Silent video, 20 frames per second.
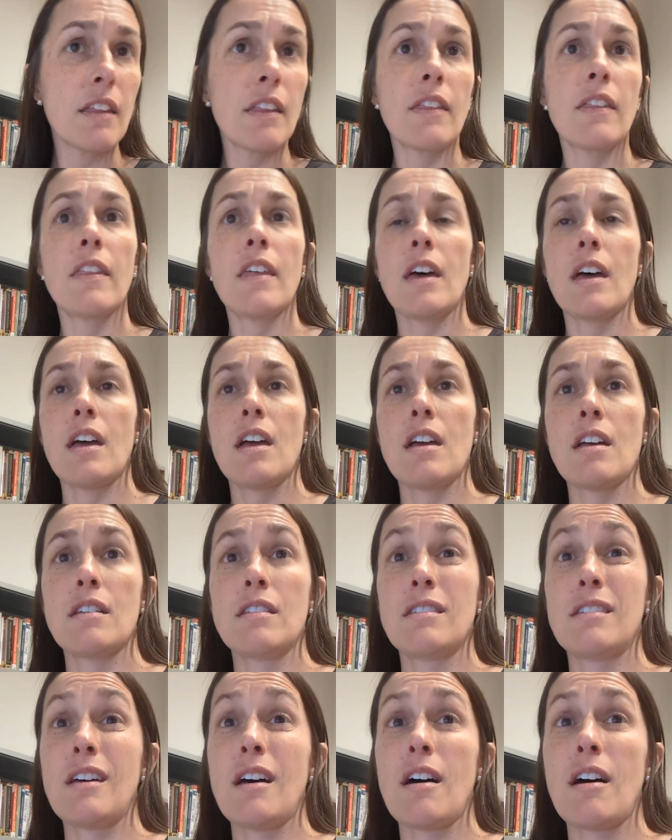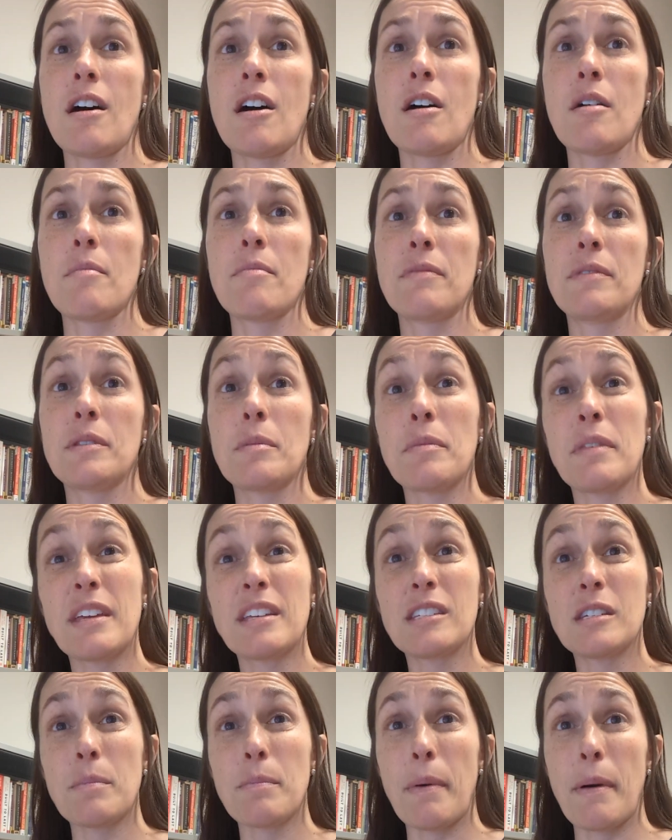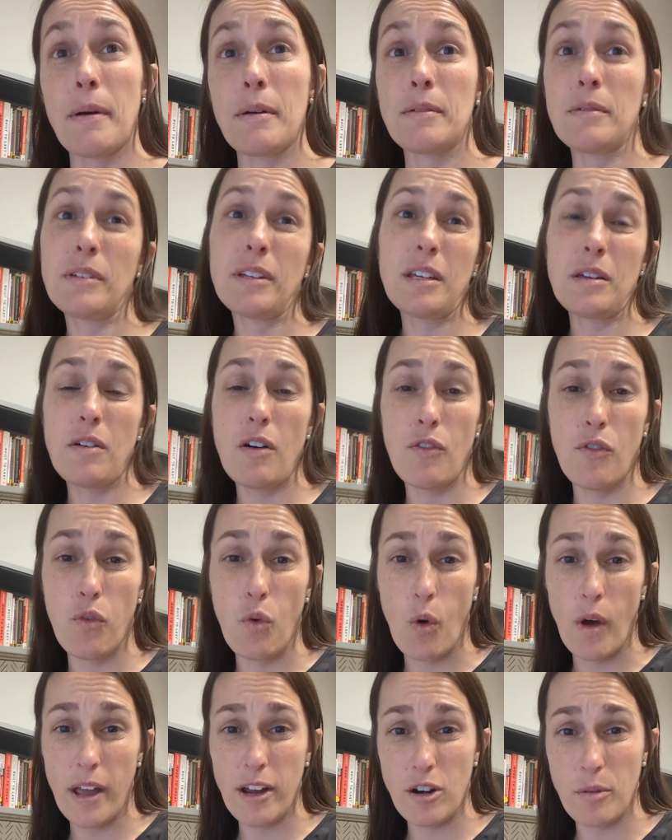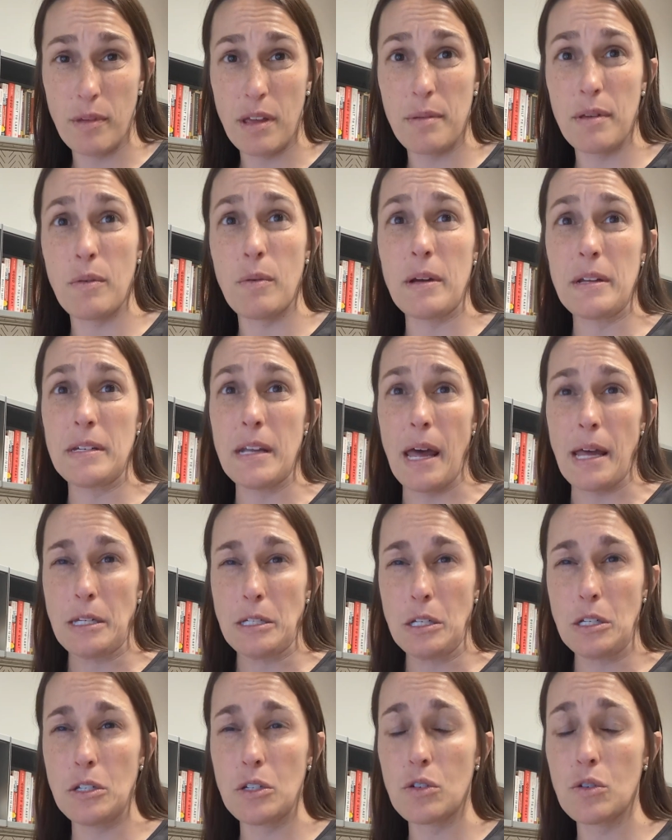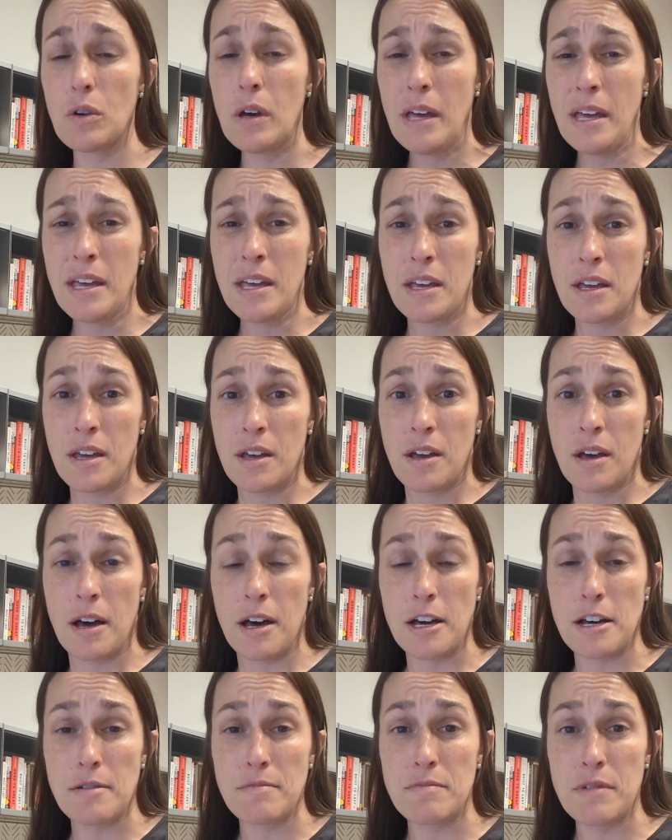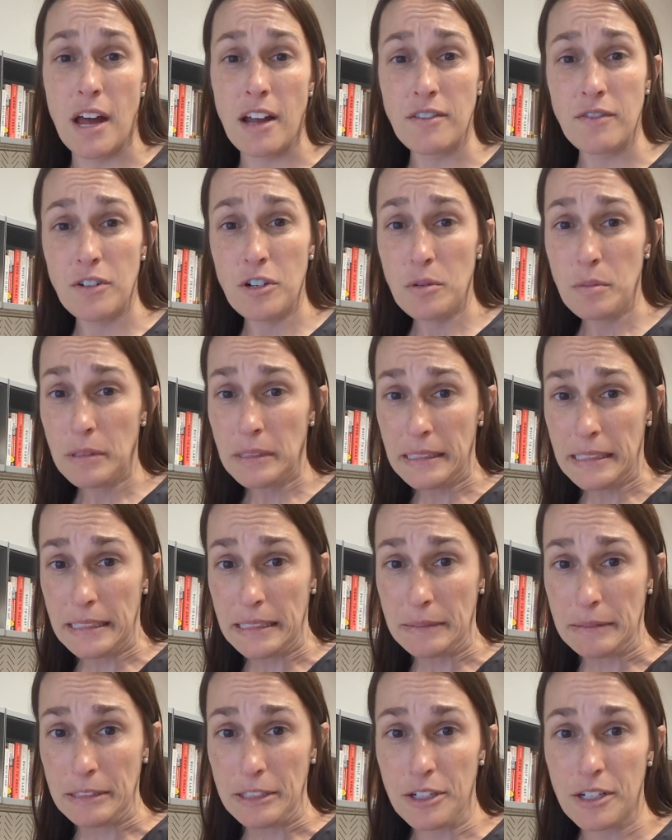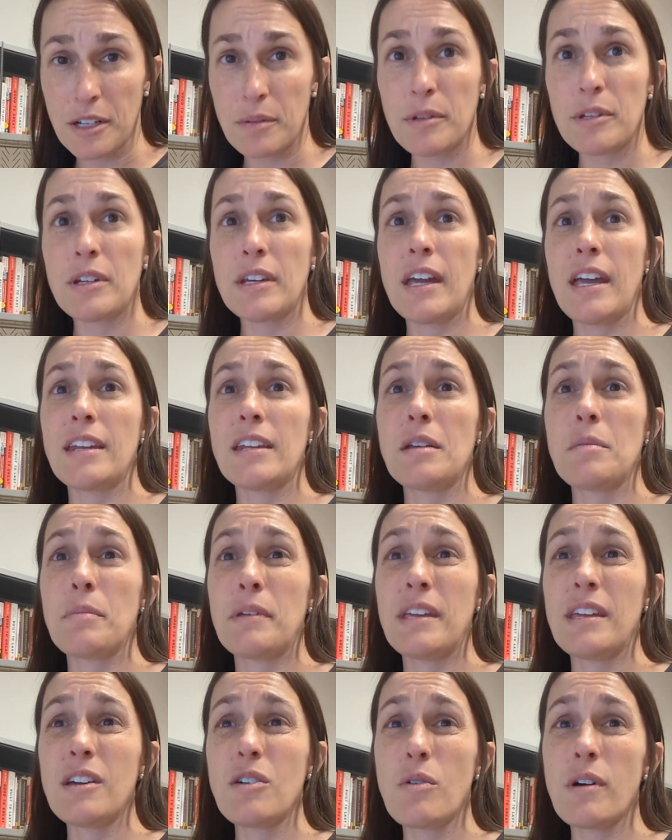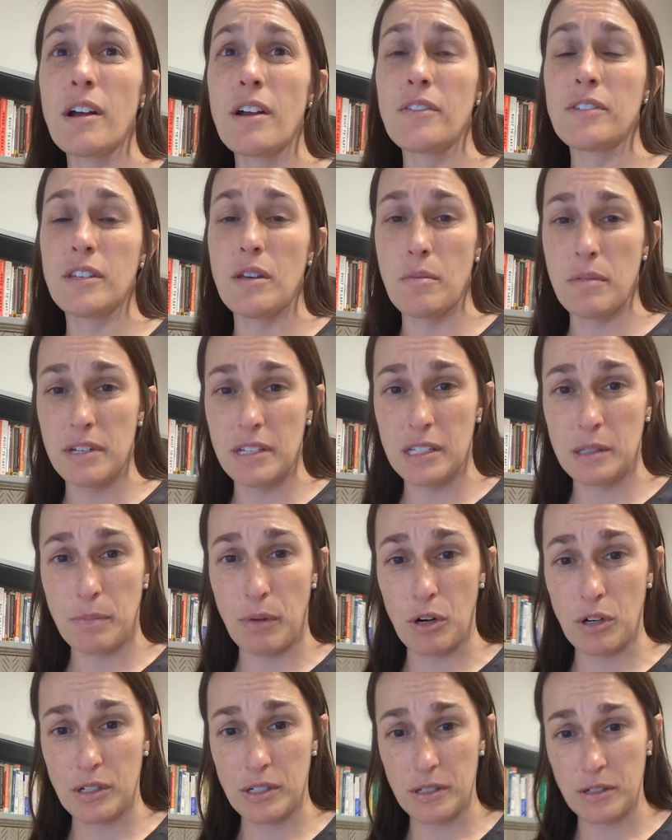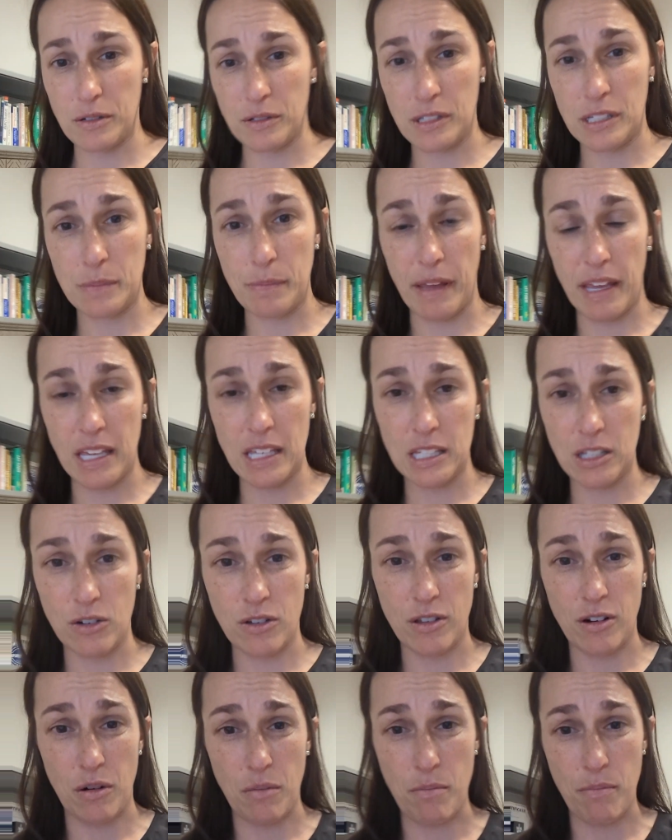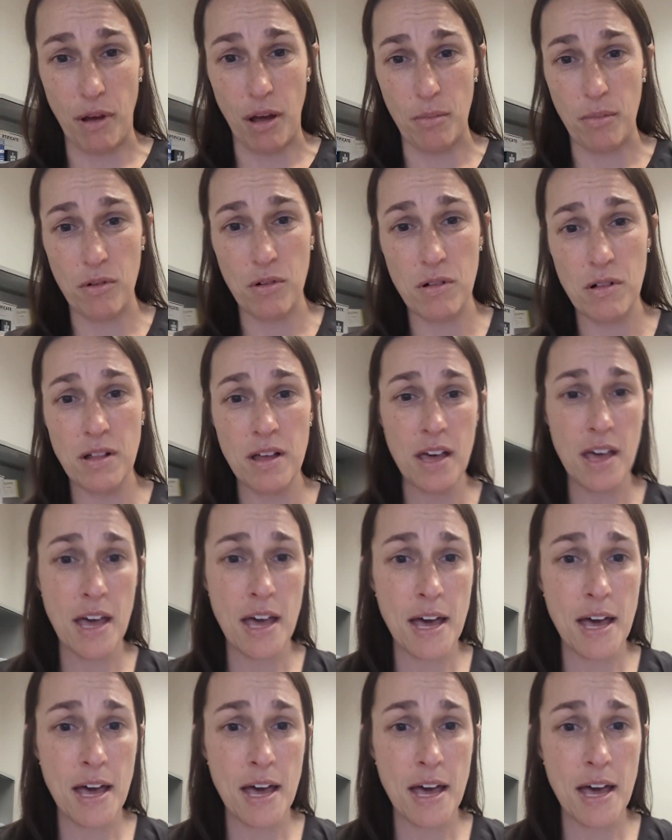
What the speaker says: And then some things to avoid, or maybe what not to do. Non-verbally, when you're communicating, being aware of somebody's personal space or their bubble,